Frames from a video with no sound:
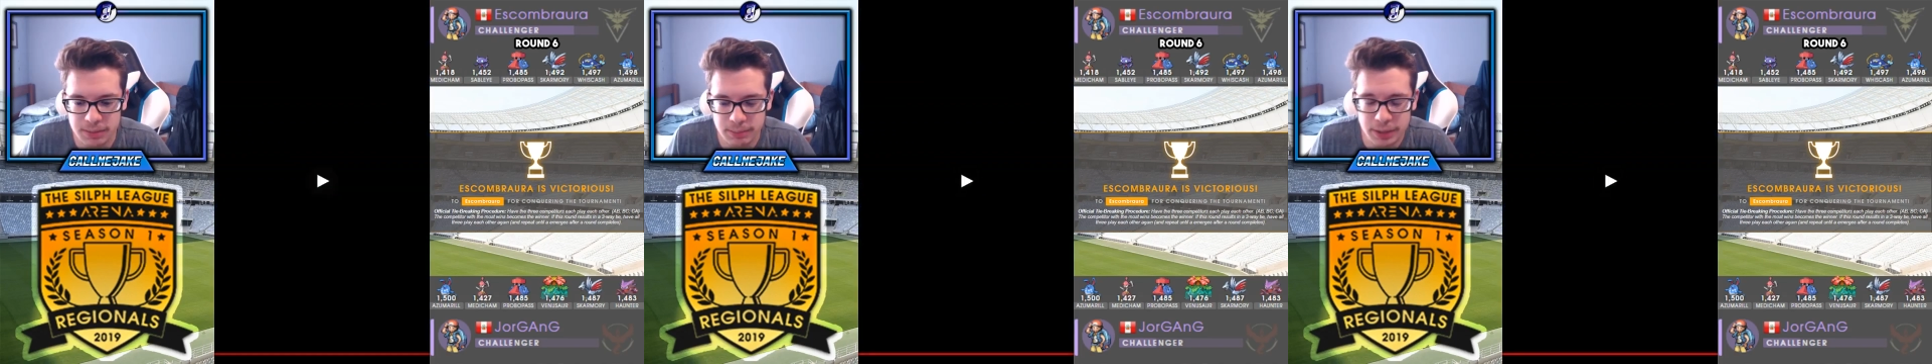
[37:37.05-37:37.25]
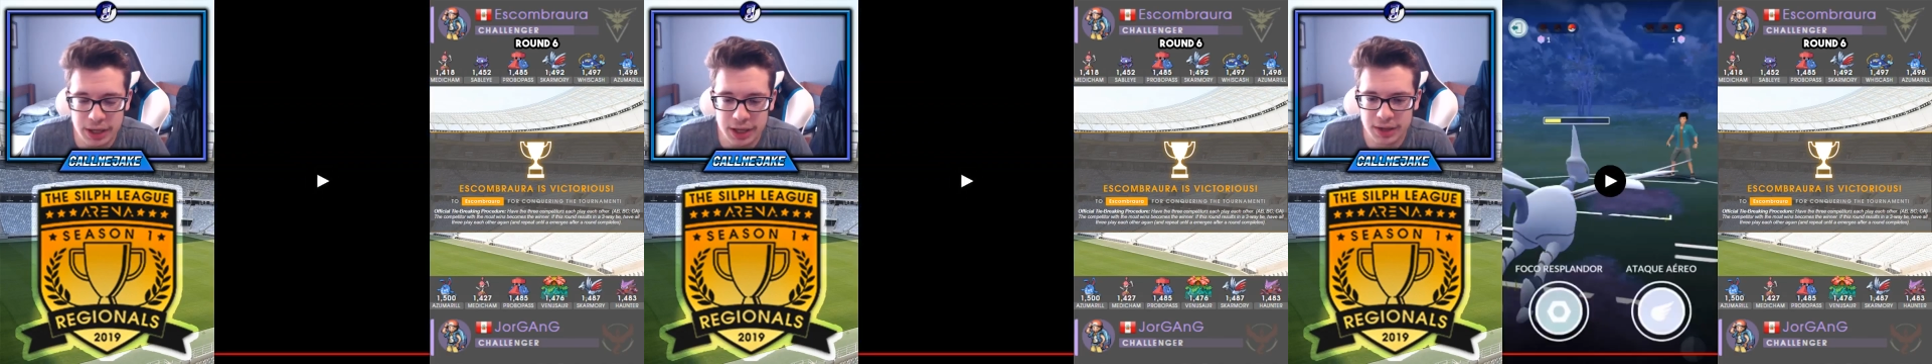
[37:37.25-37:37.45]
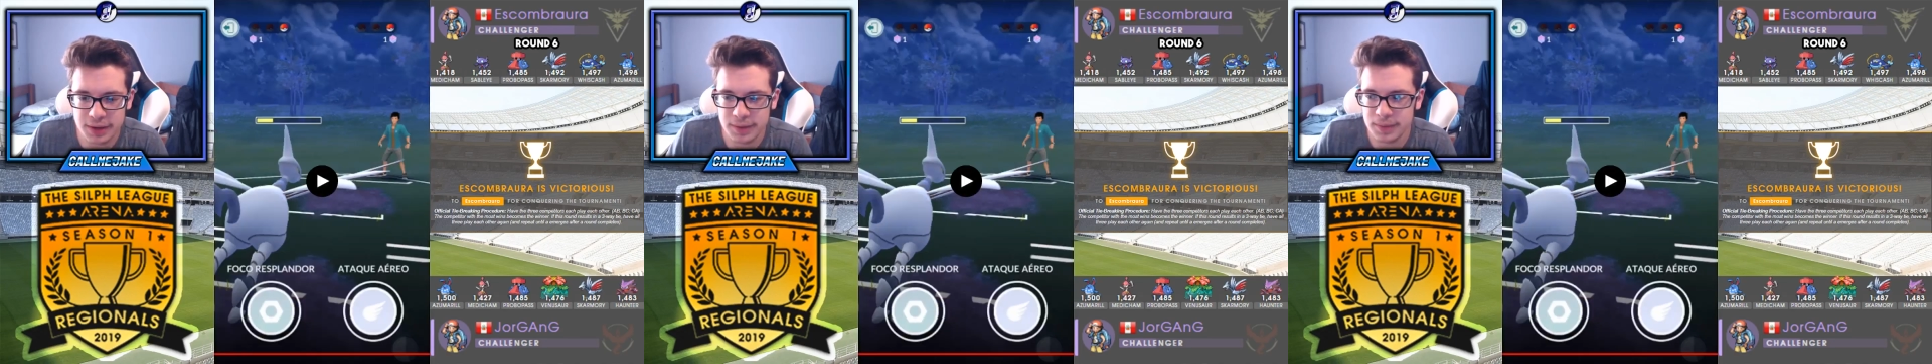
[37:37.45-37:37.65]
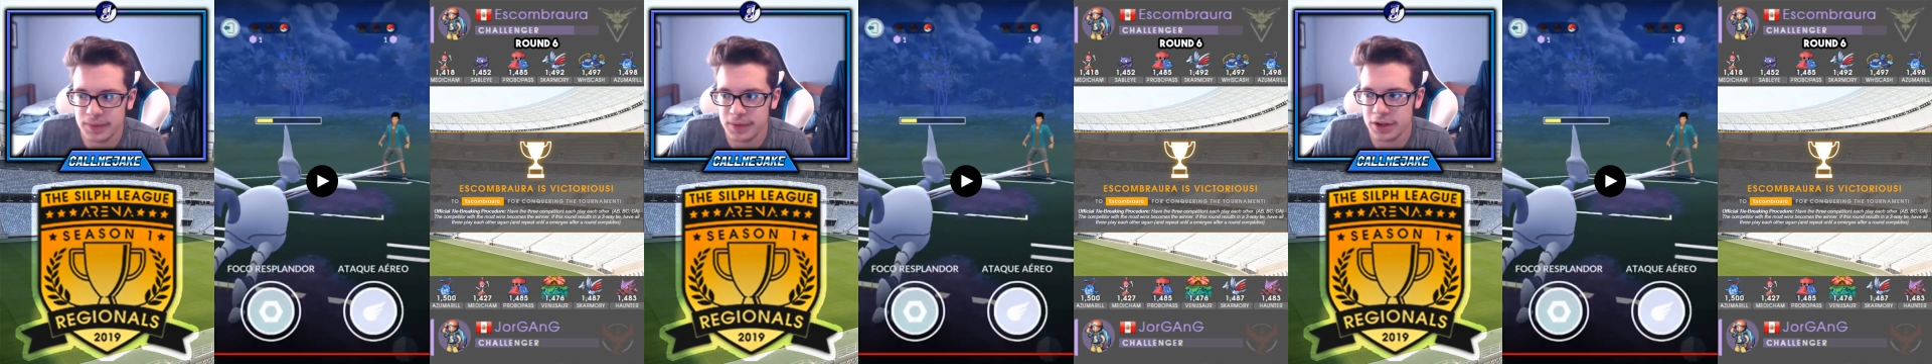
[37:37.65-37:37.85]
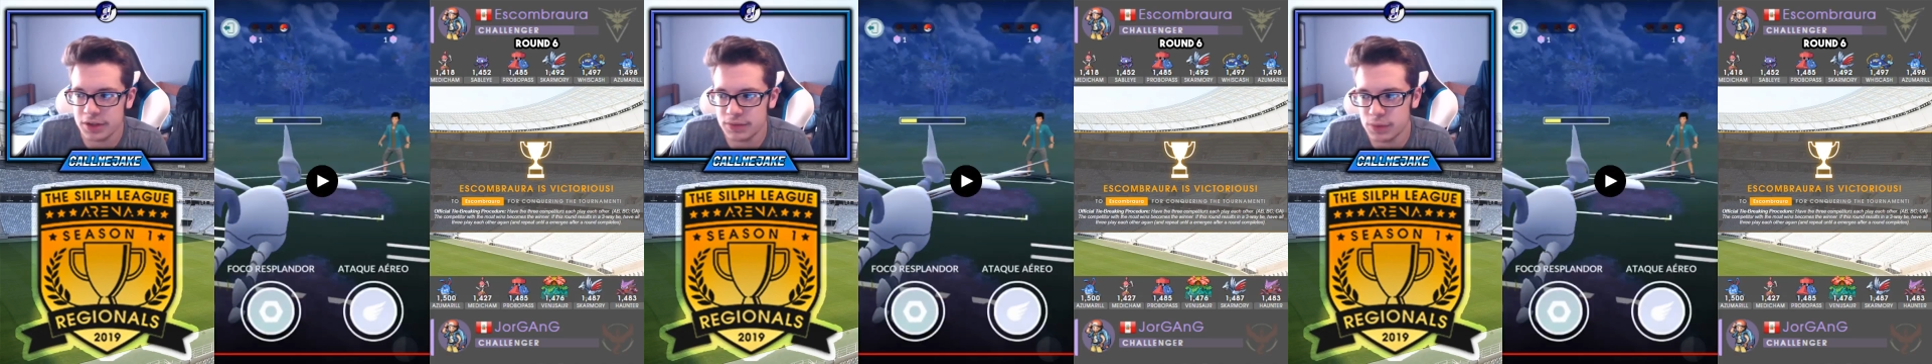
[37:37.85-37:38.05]
but
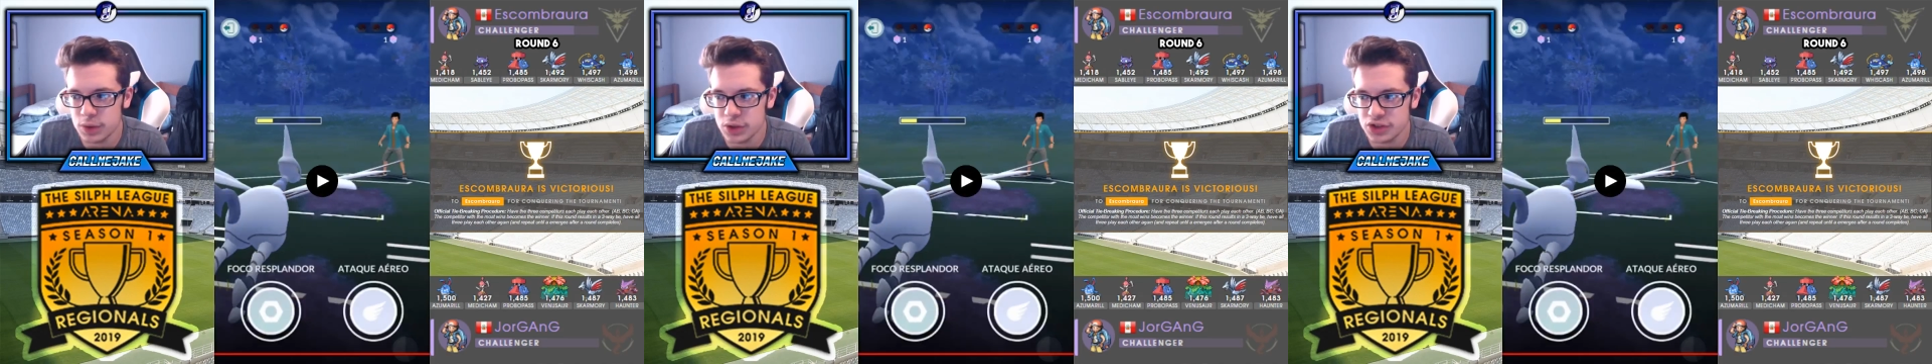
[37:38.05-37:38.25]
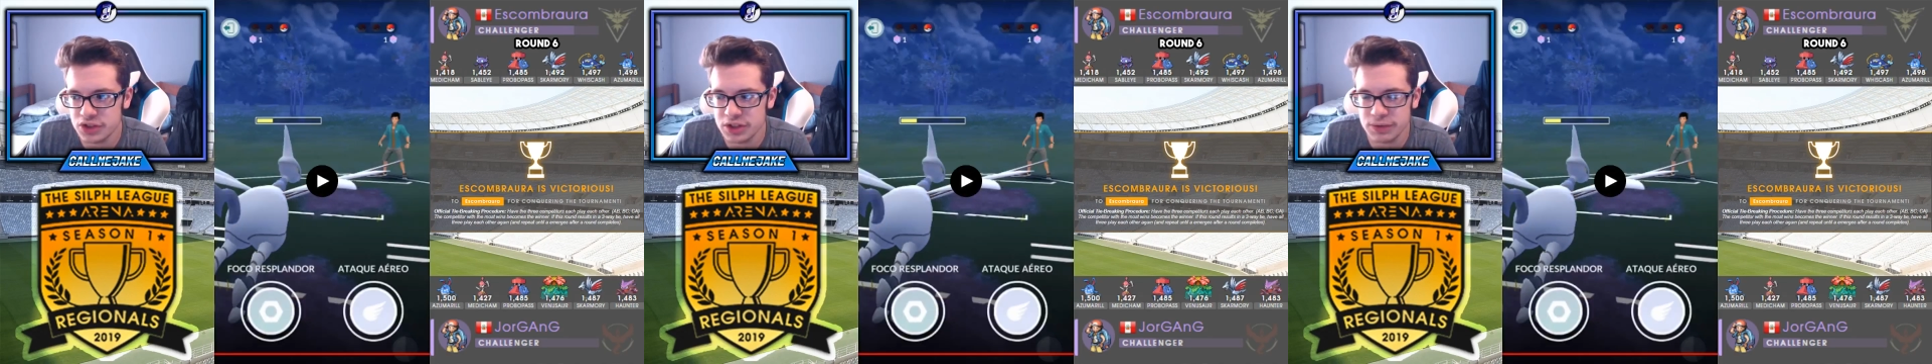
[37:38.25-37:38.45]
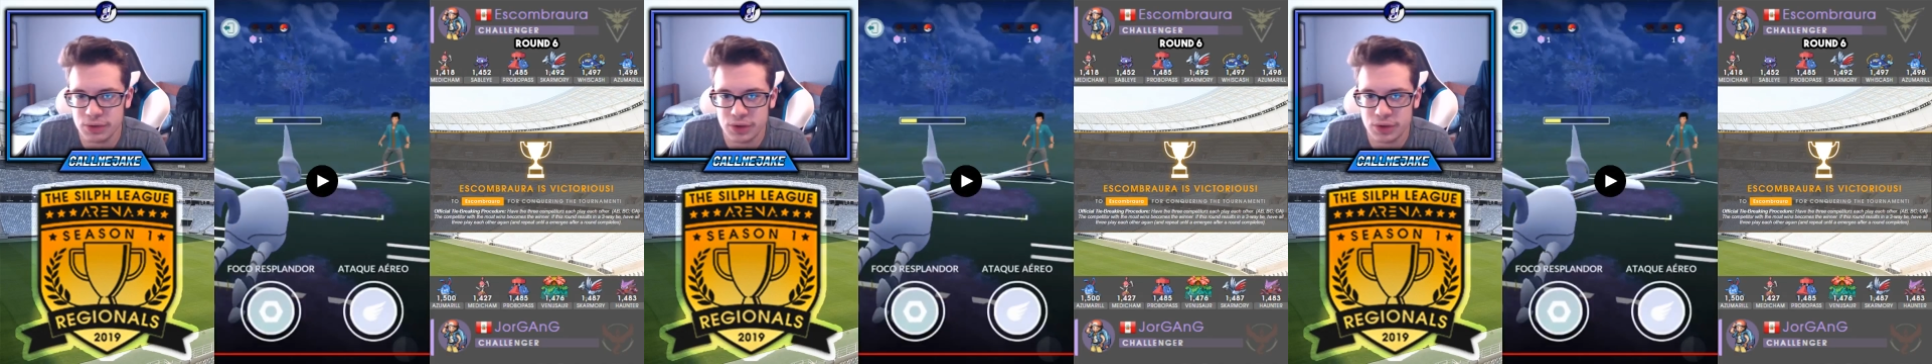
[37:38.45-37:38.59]
unfortunately